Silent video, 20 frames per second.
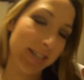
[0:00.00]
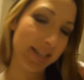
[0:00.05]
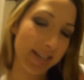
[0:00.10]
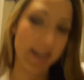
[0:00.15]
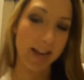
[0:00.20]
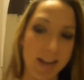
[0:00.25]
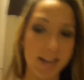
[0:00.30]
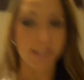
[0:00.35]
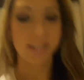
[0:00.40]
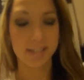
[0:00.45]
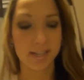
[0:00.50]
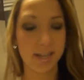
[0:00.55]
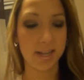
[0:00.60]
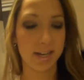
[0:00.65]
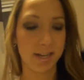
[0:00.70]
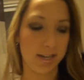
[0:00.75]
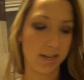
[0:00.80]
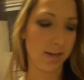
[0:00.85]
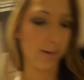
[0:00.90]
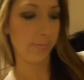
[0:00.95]

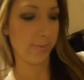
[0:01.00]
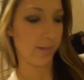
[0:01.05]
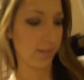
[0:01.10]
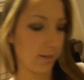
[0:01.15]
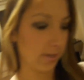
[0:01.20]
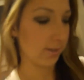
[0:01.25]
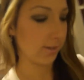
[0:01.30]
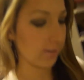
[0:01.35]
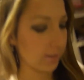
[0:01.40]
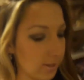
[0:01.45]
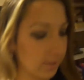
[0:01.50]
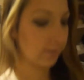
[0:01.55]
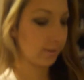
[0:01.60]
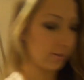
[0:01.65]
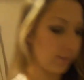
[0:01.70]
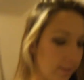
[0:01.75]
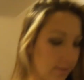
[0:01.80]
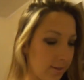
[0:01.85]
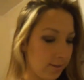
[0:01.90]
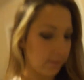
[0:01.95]
nighttime and,
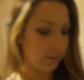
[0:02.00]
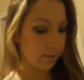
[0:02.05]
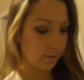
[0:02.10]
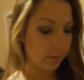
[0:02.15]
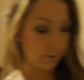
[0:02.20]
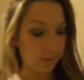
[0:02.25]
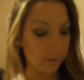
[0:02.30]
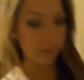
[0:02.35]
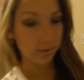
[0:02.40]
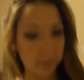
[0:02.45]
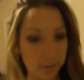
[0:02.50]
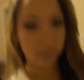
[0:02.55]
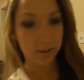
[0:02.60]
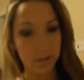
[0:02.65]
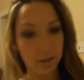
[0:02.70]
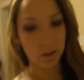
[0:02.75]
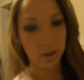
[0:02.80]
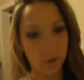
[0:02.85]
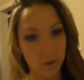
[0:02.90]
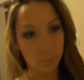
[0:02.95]

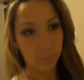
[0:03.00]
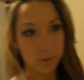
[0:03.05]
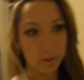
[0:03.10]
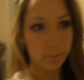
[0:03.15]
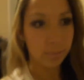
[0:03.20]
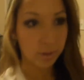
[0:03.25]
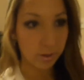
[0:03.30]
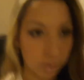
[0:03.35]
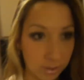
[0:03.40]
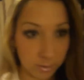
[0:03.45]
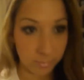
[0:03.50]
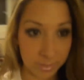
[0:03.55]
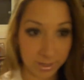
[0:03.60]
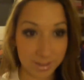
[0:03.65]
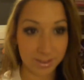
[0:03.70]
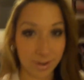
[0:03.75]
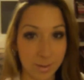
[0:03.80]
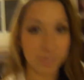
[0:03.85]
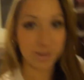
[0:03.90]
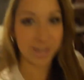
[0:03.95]
you know, people are gonna be there